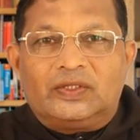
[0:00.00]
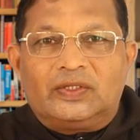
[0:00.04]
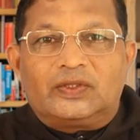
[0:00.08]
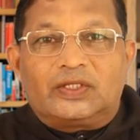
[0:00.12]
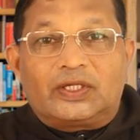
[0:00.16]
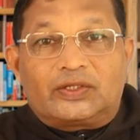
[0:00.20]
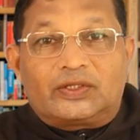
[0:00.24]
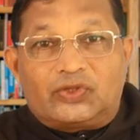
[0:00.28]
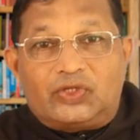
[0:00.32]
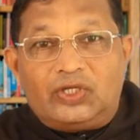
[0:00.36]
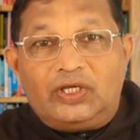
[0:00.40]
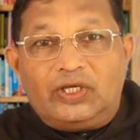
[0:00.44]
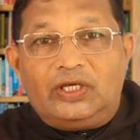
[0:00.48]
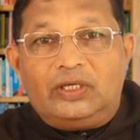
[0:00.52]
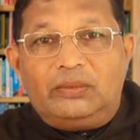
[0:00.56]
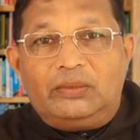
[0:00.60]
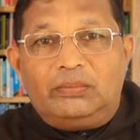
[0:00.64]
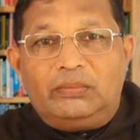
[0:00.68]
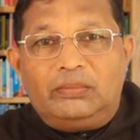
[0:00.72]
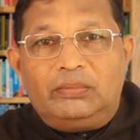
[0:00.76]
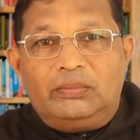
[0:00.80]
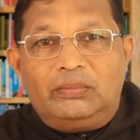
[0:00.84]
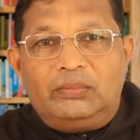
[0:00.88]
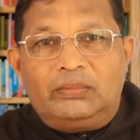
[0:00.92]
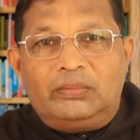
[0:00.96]
The
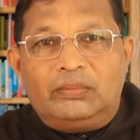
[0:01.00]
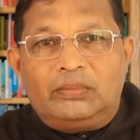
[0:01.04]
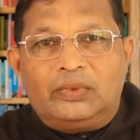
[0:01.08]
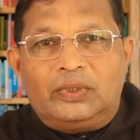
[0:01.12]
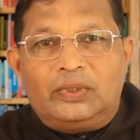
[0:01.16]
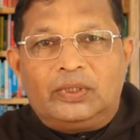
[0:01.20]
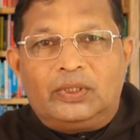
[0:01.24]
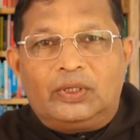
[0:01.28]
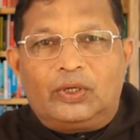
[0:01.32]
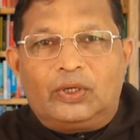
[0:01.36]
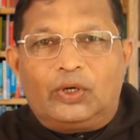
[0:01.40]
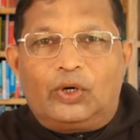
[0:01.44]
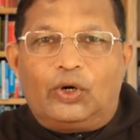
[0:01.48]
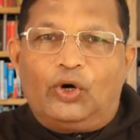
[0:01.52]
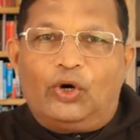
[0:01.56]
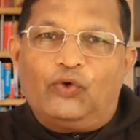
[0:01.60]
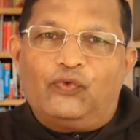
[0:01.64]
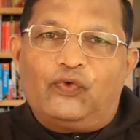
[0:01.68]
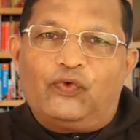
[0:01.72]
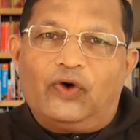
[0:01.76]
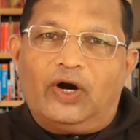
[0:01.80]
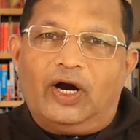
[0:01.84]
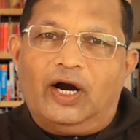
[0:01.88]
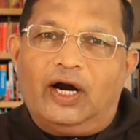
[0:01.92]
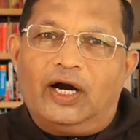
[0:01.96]
theme
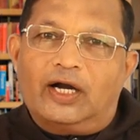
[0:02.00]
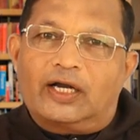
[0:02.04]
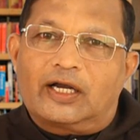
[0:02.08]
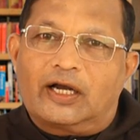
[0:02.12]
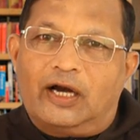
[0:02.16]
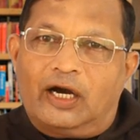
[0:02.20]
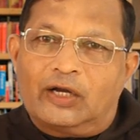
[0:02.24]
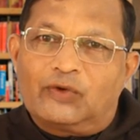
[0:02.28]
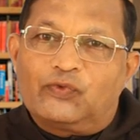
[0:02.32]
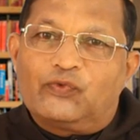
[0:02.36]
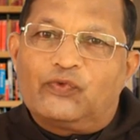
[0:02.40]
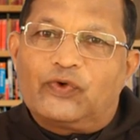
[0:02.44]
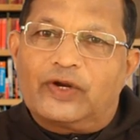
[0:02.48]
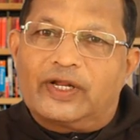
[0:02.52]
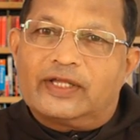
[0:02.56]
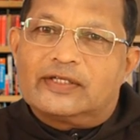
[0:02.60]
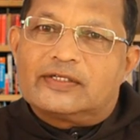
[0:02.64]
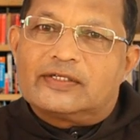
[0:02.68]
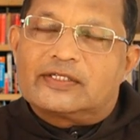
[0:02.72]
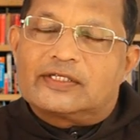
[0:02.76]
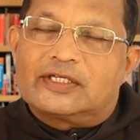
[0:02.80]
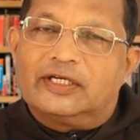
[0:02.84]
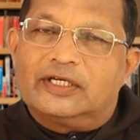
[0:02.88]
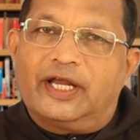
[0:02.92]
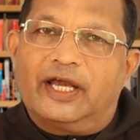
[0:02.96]
of our
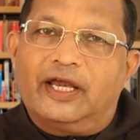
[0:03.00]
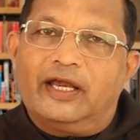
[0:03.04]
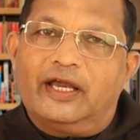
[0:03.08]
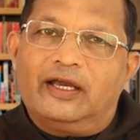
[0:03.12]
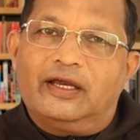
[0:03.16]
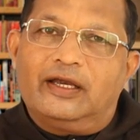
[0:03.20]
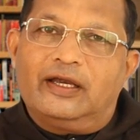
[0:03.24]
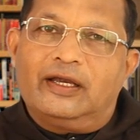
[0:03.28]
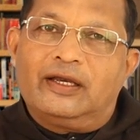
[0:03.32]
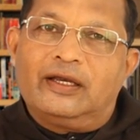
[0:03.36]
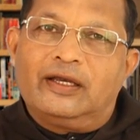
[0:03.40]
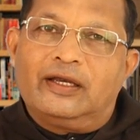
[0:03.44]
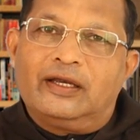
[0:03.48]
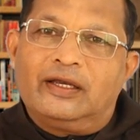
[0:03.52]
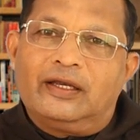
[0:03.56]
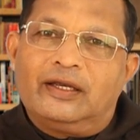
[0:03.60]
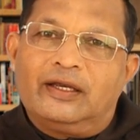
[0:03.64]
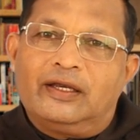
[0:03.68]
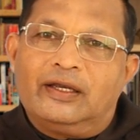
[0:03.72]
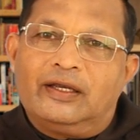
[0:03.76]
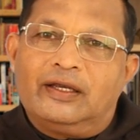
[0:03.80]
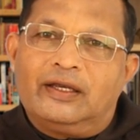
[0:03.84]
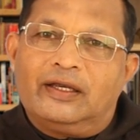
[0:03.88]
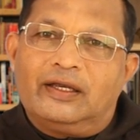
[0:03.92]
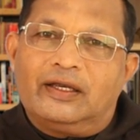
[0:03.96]
conference today
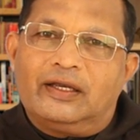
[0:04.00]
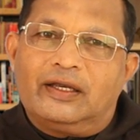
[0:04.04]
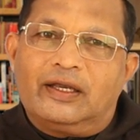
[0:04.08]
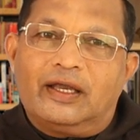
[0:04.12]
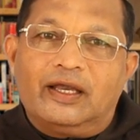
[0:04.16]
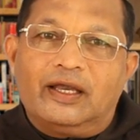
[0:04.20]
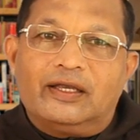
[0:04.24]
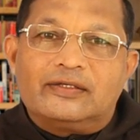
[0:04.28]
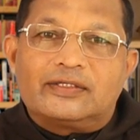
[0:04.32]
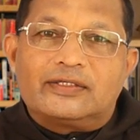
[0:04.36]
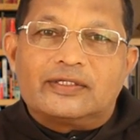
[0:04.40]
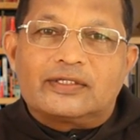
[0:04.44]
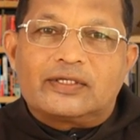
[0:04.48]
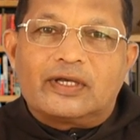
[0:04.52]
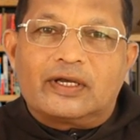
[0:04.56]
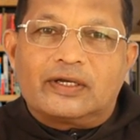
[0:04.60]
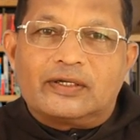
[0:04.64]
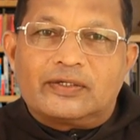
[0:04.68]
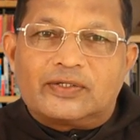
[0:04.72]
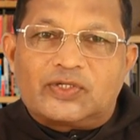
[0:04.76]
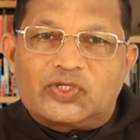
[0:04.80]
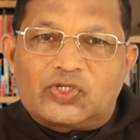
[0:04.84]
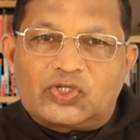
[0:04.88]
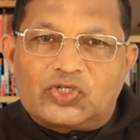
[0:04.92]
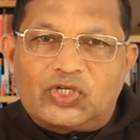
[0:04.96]
is
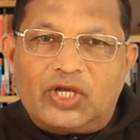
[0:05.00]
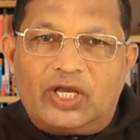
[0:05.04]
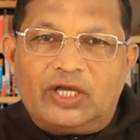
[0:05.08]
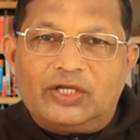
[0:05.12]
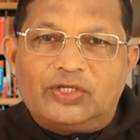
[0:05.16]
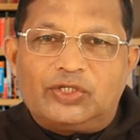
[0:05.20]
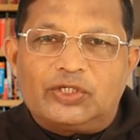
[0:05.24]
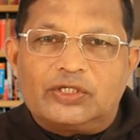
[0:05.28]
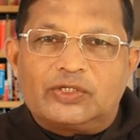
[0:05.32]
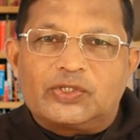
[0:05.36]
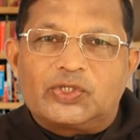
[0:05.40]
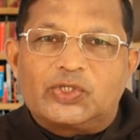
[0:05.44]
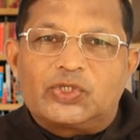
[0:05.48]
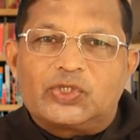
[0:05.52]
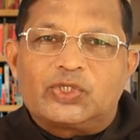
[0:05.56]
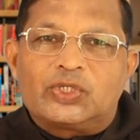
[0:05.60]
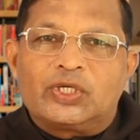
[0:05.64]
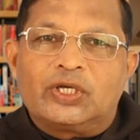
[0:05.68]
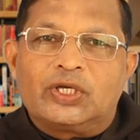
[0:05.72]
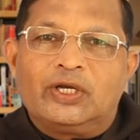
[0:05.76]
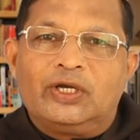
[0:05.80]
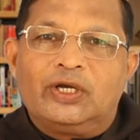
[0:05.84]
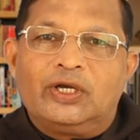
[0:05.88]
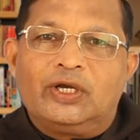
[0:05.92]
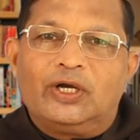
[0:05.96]

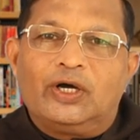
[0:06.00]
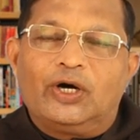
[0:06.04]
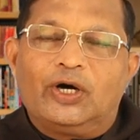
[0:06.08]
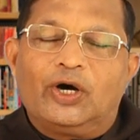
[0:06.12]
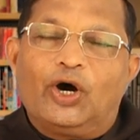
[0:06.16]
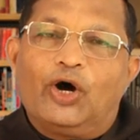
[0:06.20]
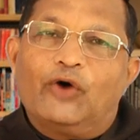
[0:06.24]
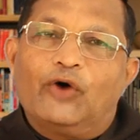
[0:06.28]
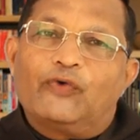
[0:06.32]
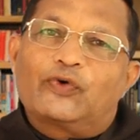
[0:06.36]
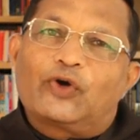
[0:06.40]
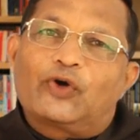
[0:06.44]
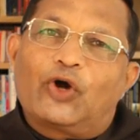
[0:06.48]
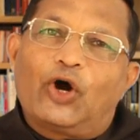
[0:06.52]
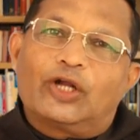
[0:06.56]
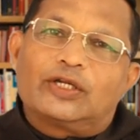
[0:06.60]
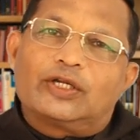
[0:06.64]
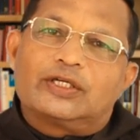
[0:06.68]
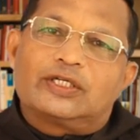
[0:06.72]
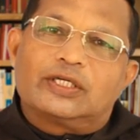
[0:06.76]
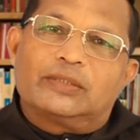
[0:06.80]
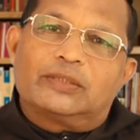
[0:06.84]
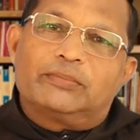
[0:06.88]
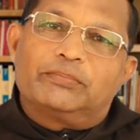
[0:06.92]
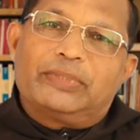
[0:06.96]
stages of
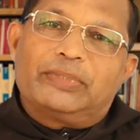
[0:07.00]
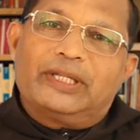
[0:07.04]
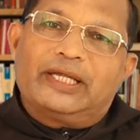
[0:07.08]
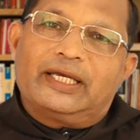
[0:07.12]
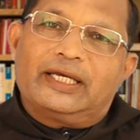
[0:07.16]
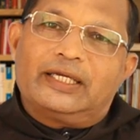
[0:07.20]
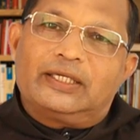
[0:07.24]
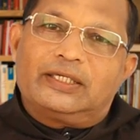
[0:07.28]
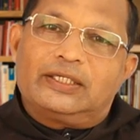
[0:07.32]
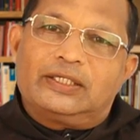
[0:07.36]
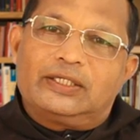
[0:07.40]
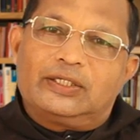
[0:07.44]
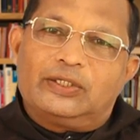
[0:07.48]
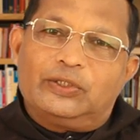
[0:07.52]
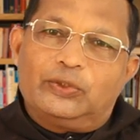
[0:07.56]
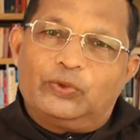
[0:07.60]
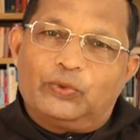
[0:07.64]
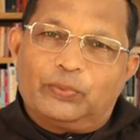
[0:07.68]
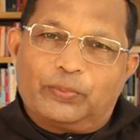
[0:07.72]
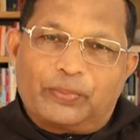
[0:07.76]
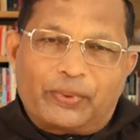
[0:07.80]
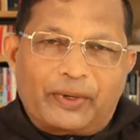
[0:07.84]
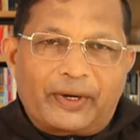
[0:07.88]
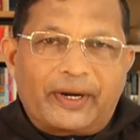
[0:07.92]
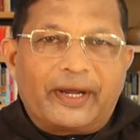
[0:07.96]

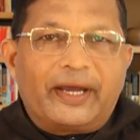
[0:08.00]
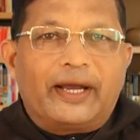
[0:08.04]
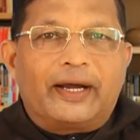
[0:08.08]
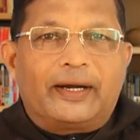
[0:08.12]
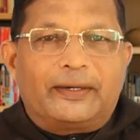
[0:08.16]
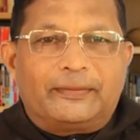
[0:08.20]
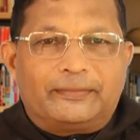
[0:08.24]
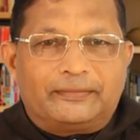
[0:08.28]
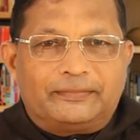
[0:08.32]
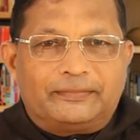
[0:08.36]
contemplative prayer.